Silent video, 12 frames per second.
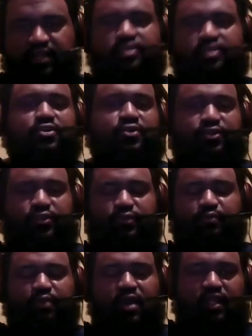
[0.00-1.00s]
Your
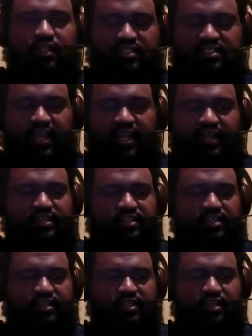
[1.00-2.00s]
product is
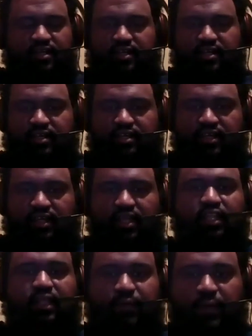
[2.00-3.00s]
actually
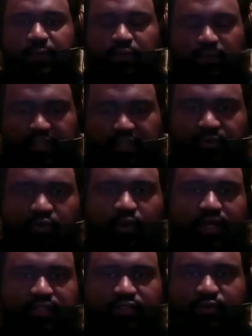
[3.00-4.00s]
healing people to make them go
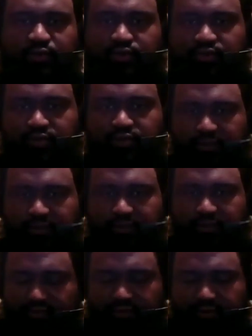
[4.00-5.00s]
out and do your
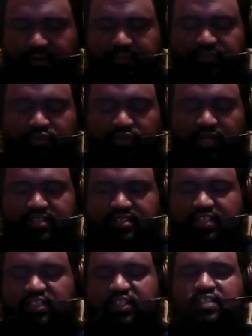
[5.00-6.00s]
bidding for them. So
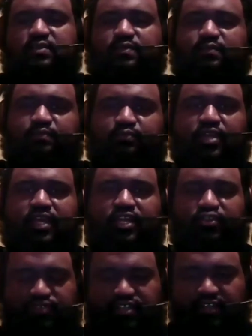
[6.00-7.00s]
that's pretty
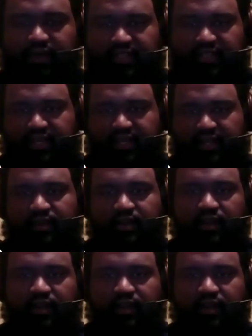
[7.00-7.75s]
interesting right there.